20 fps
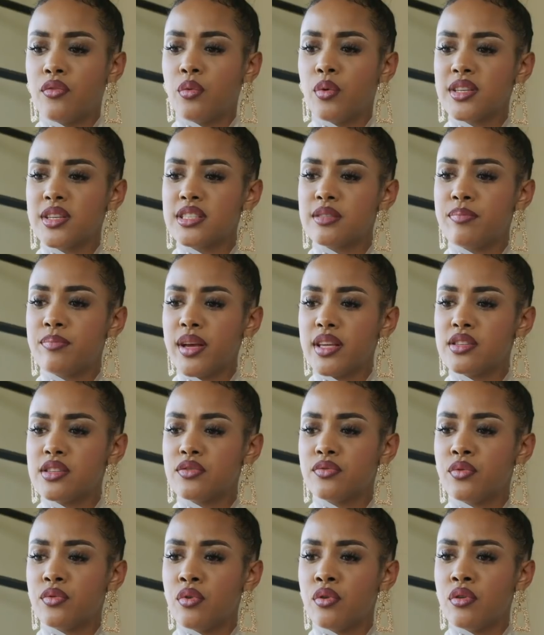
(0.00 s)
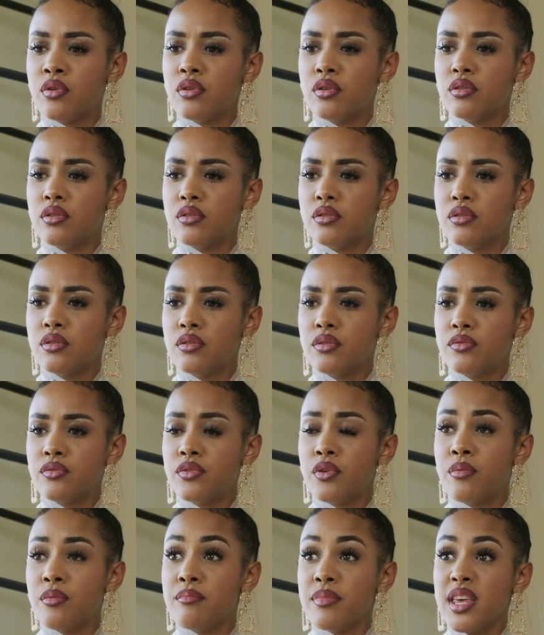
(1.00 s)
what's best for
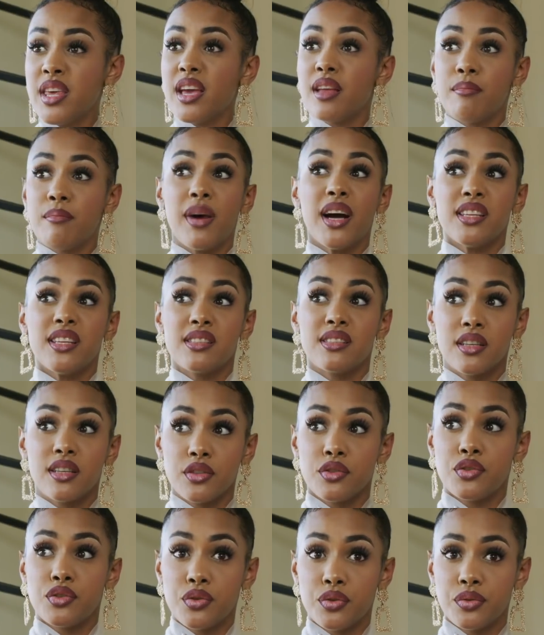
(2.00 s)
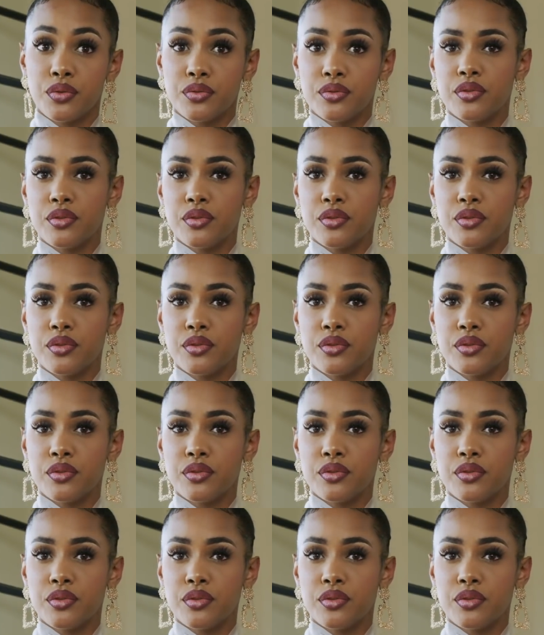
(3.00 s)
me and my son too,